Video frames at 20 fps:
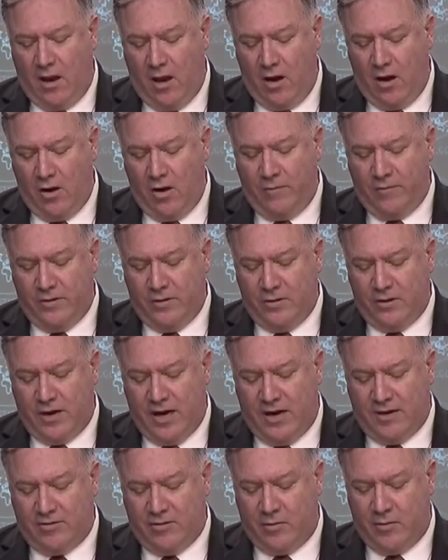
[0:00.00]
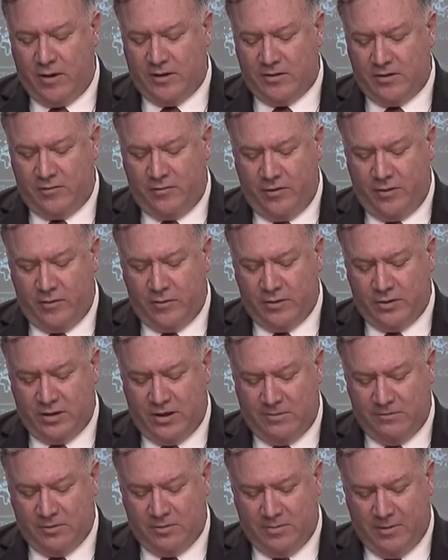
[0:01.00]
and long overdue consequences for
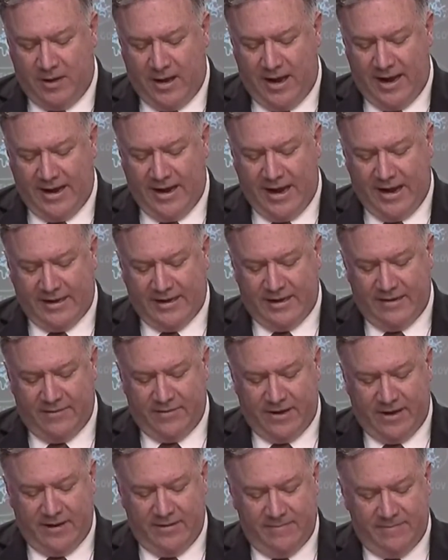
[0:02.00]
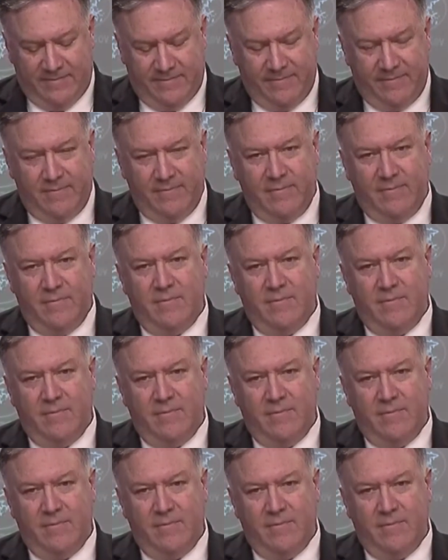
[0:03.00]
the regime's malign activity.